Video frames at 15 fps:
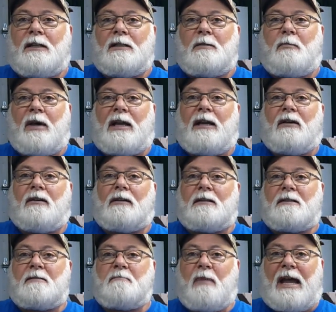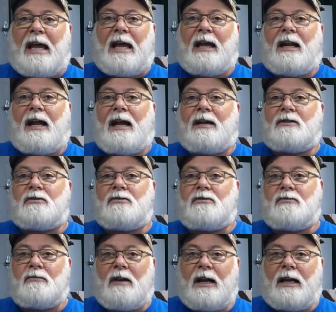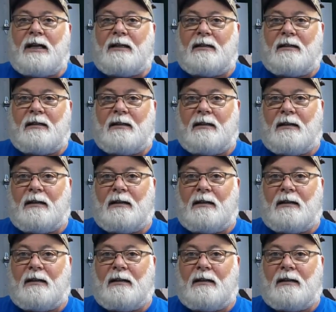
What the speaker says: Depending on the span and how straight